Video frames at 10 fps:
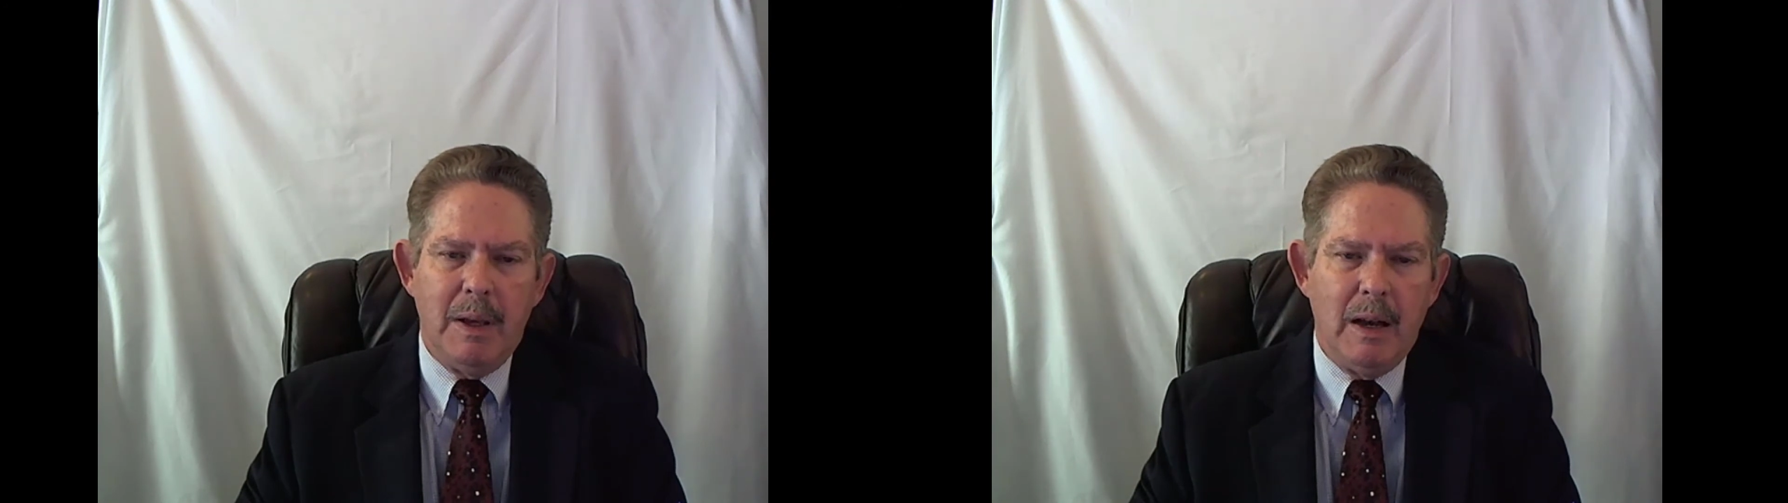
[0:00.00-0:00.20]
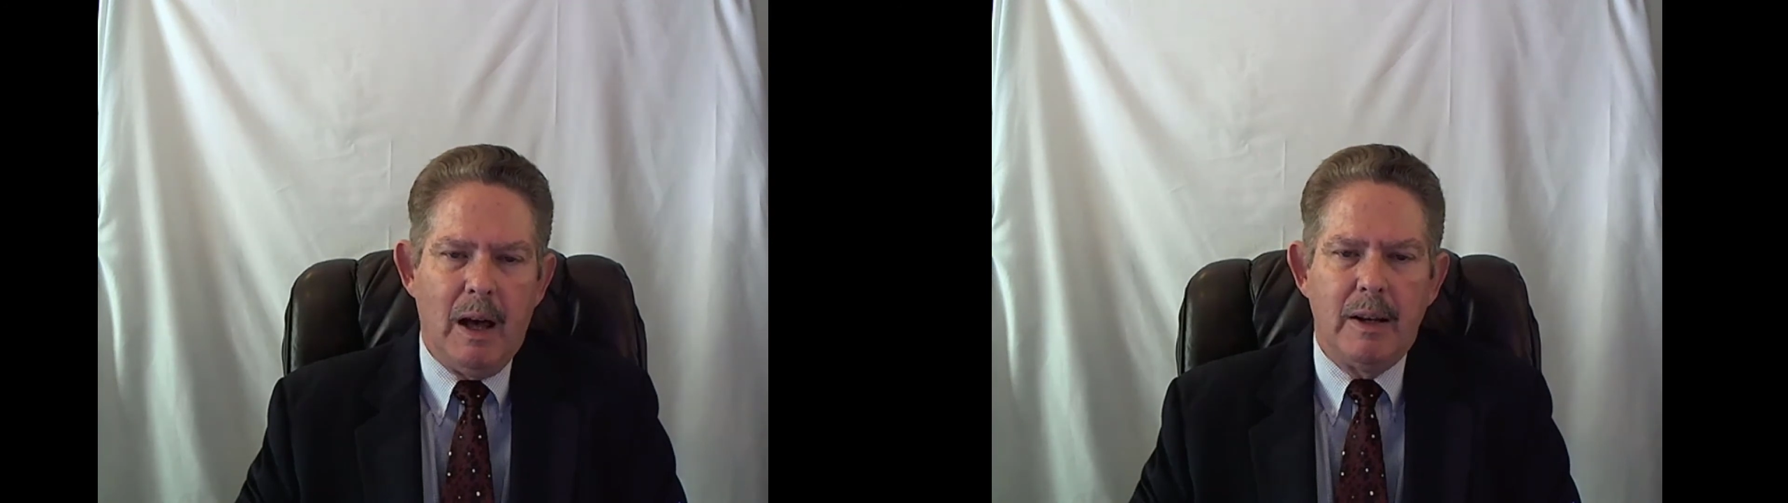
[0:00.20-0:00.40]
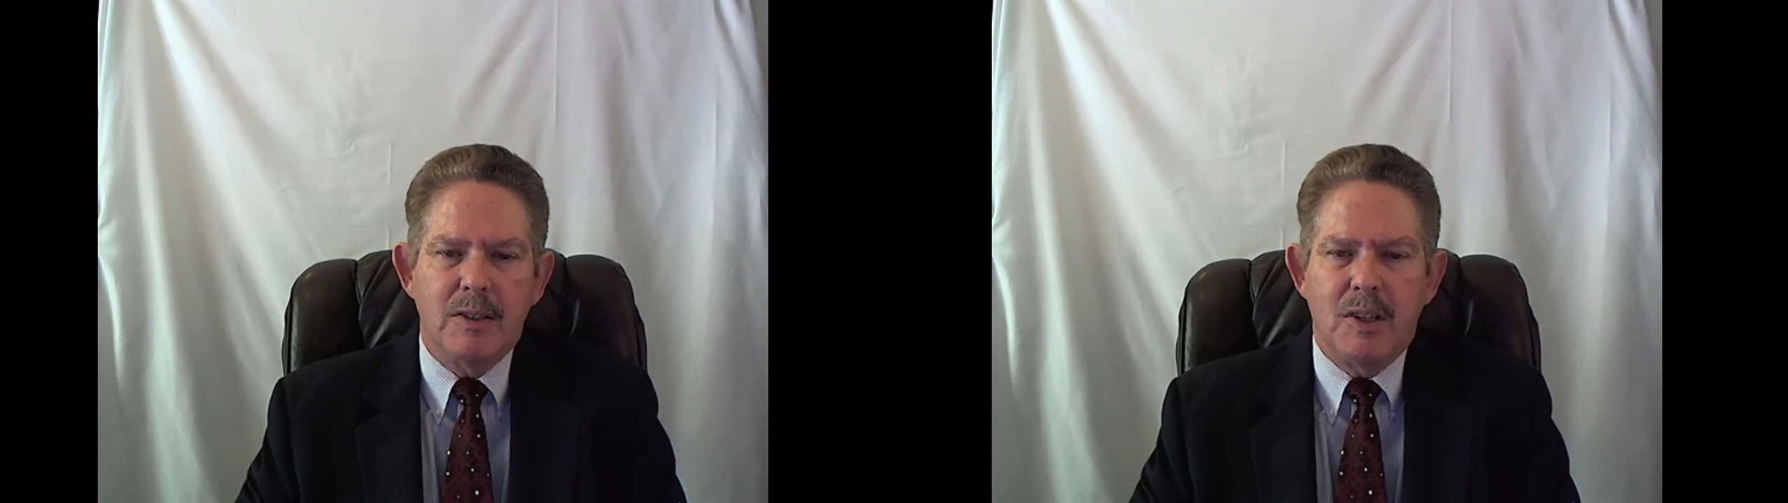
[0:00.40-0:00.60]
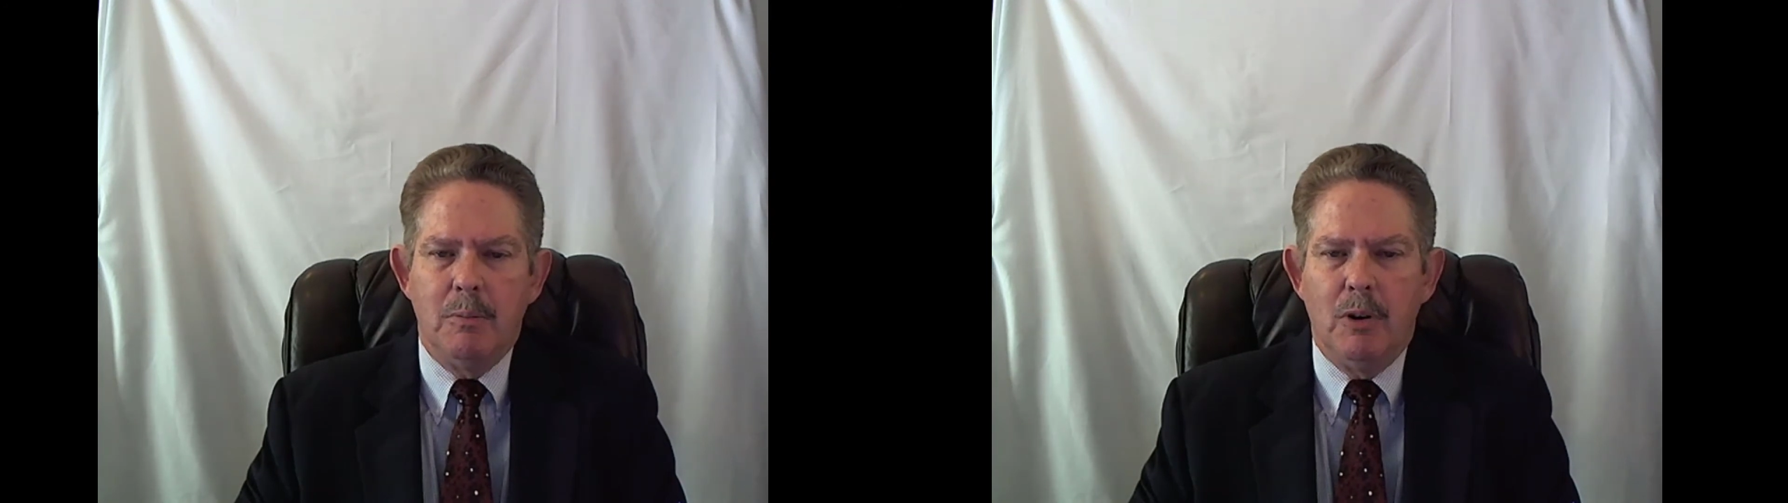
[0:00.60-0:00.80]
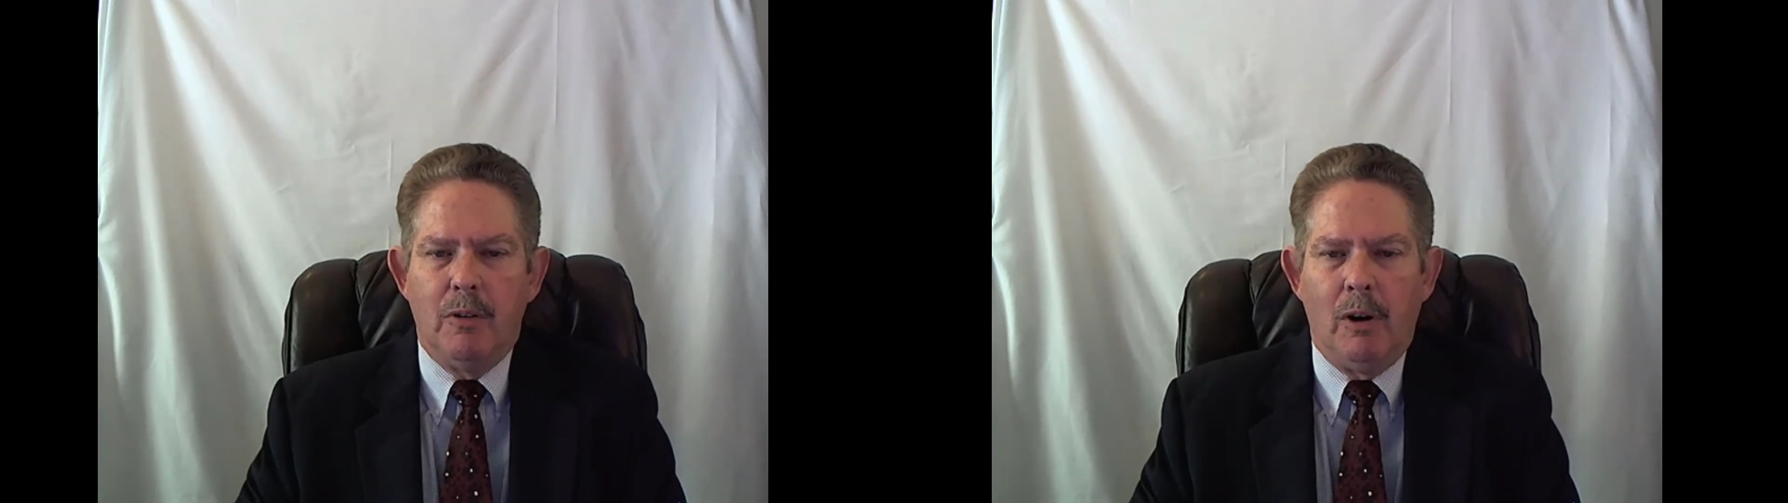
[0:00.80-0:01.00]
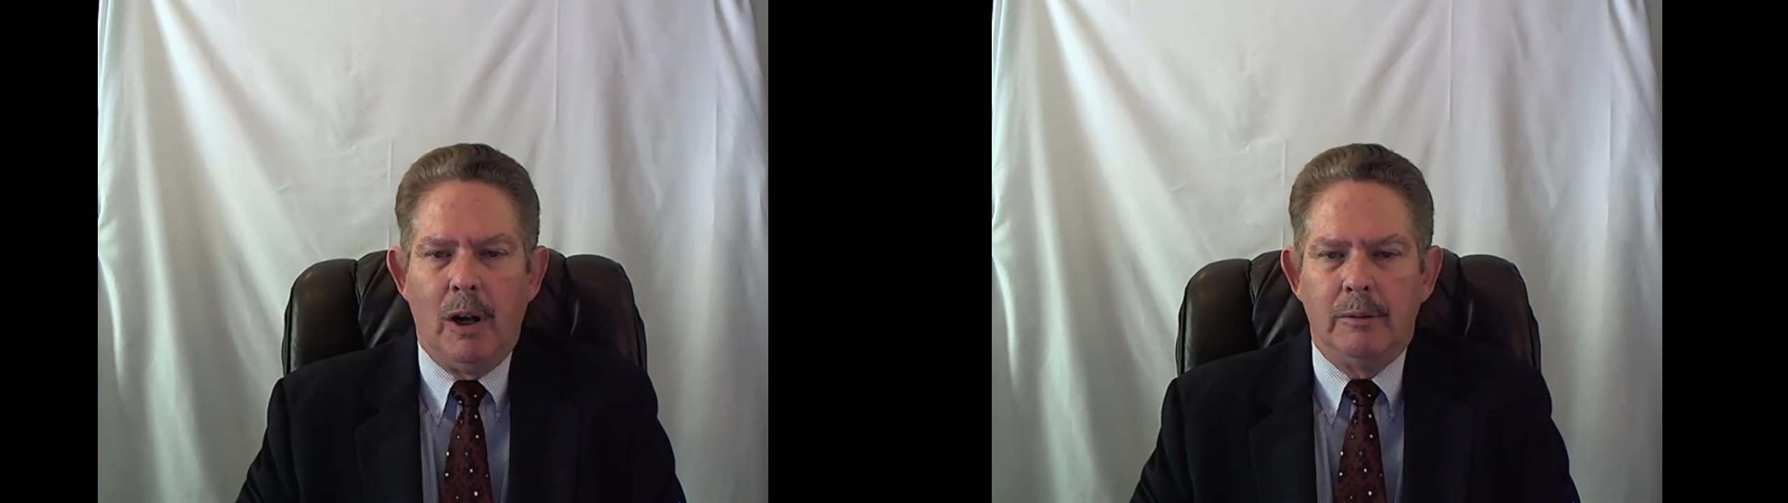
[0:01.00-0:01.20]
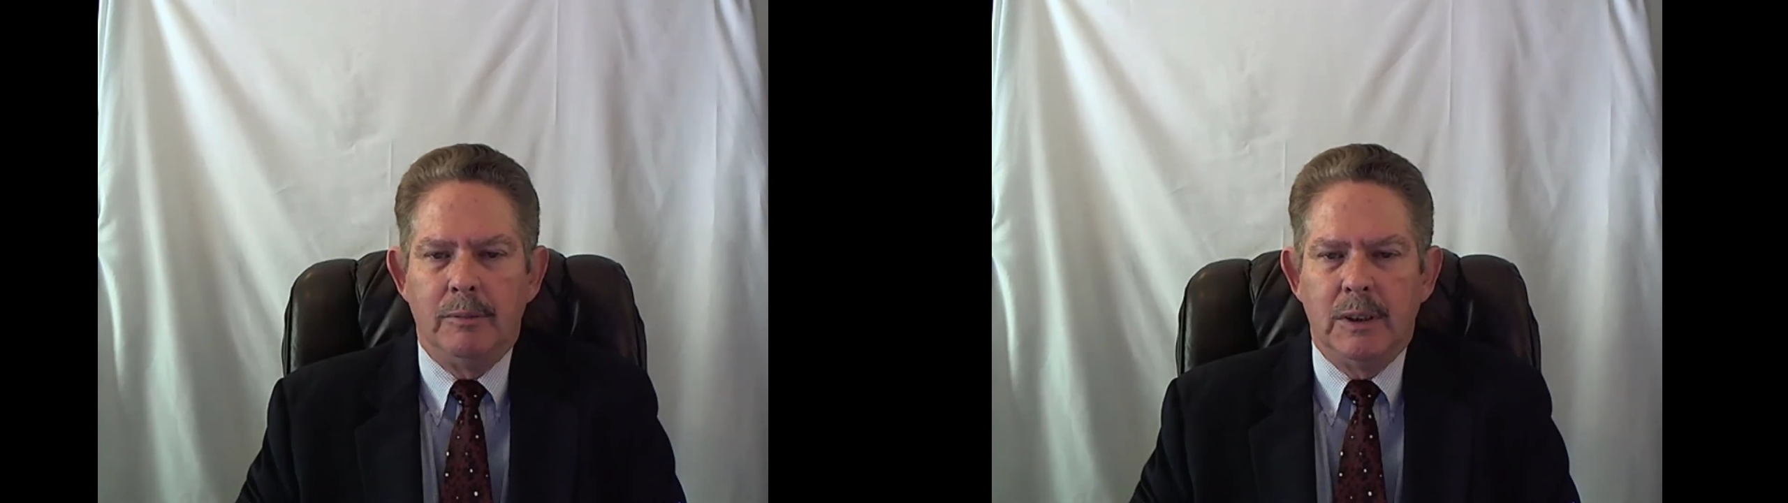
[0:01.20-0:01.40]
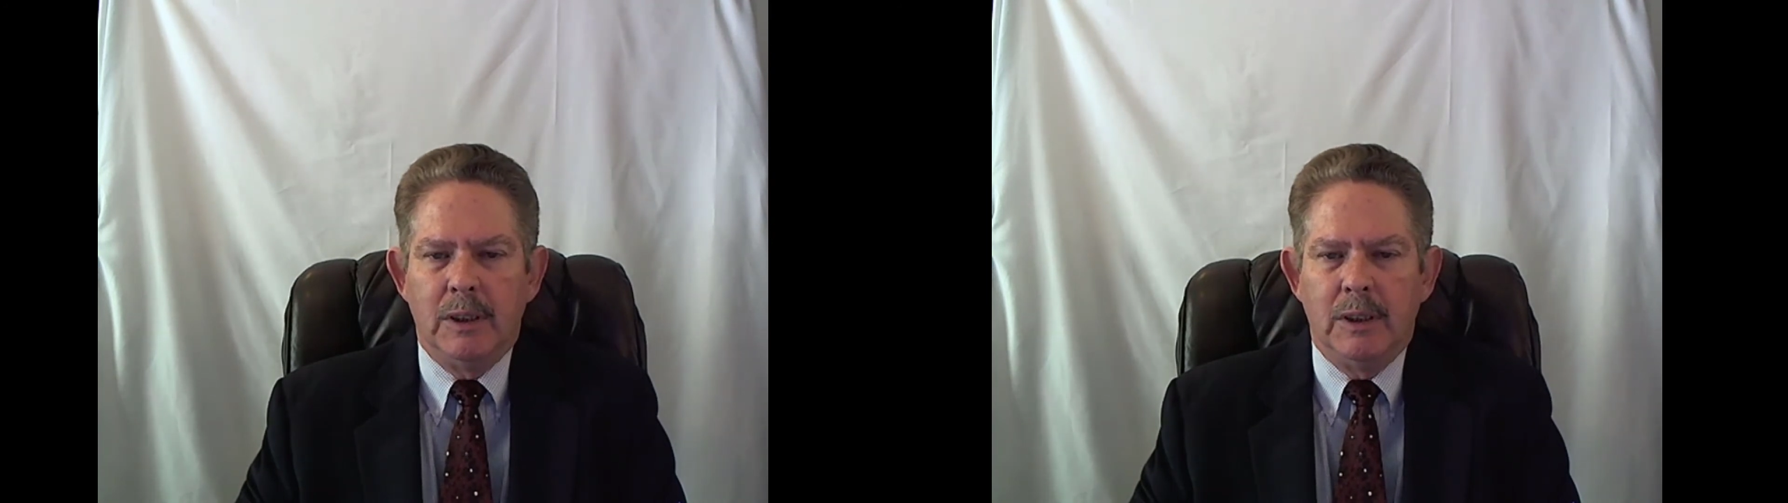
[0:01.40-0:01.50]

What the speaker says: be honest, and move on.